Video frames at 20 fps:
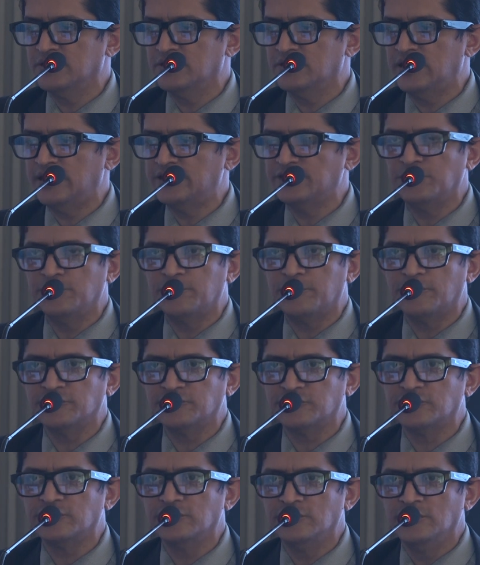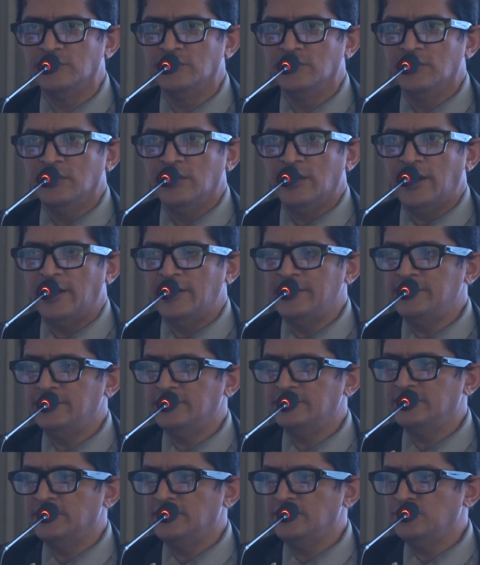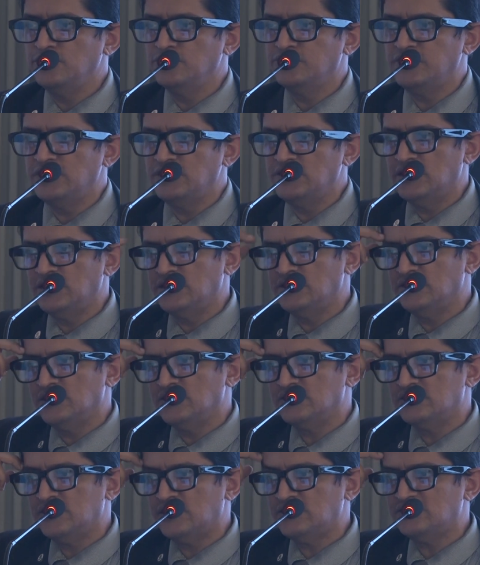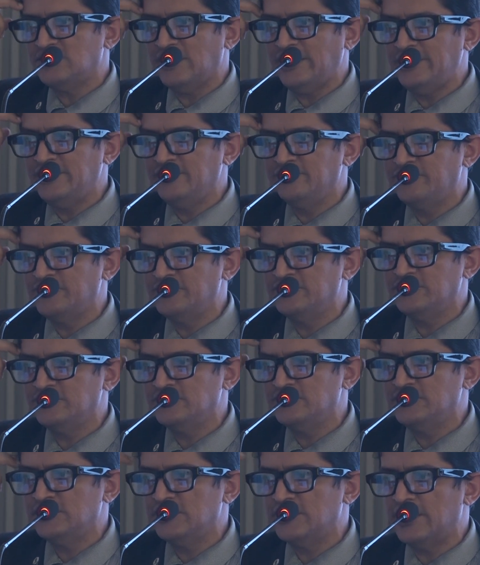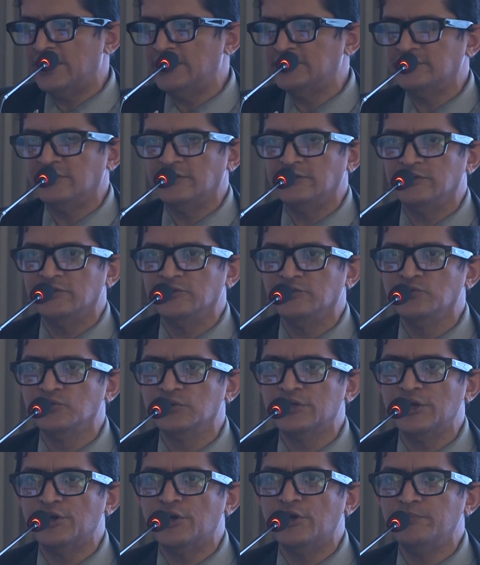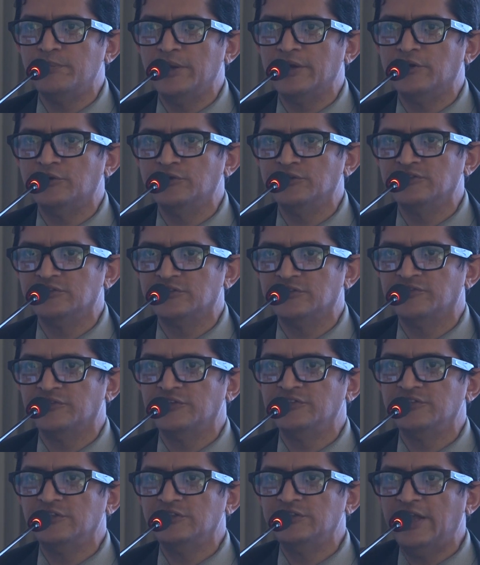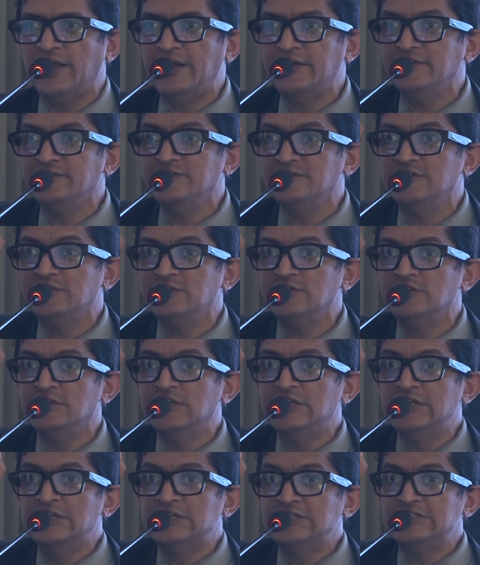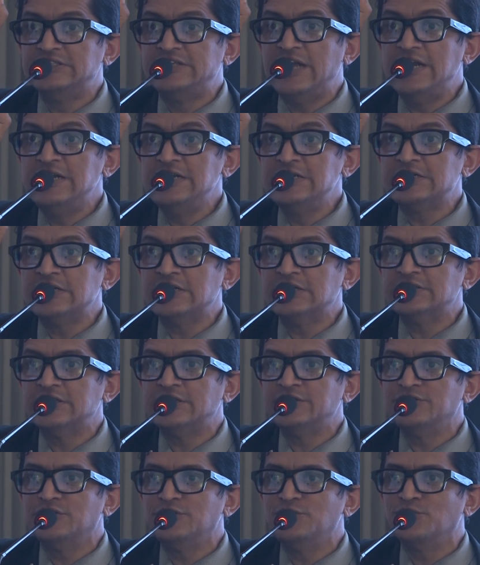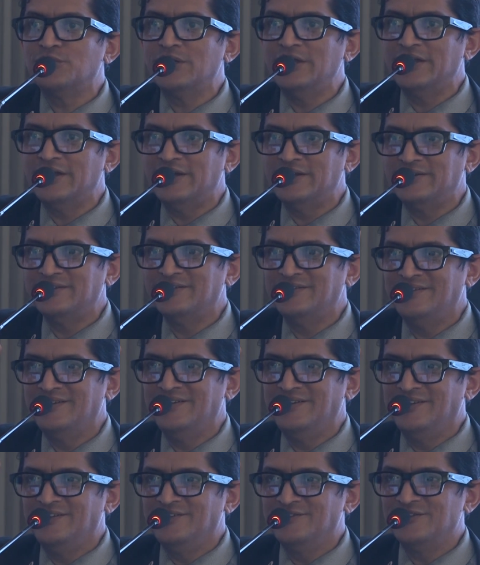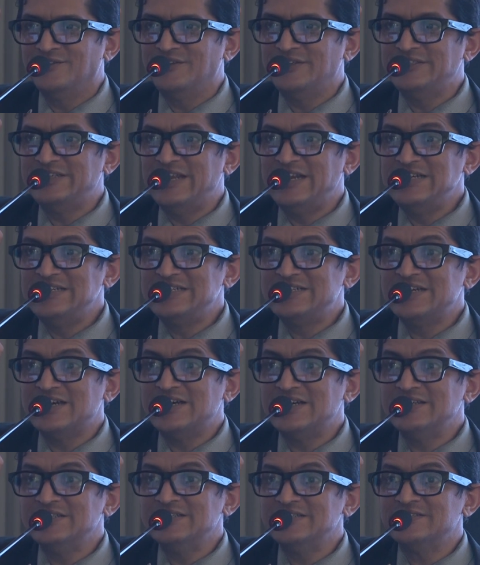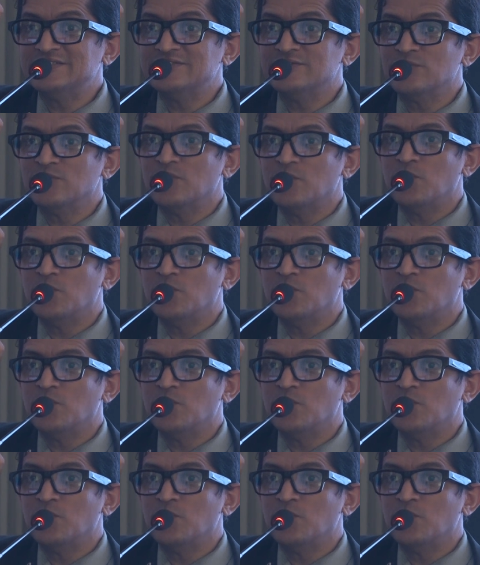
latanoprost. And then you see there are slight differences in the rats, and you cannot make out this difference, and that is the delta that you're looking at. So the delta is